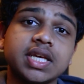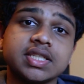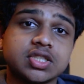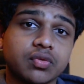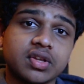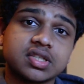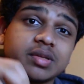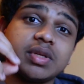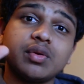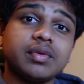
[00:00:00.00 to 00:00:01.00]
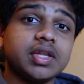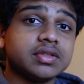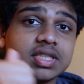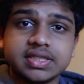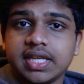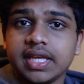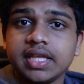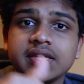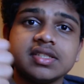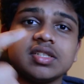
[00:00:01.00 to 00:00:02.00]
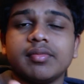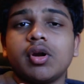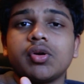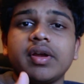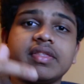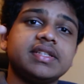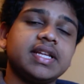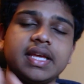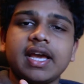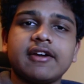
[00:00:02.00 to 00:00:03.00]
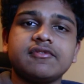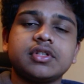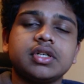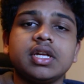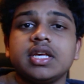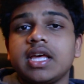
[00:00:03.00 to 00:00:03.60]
So there's going to be a video today, tomorrow, and the day after.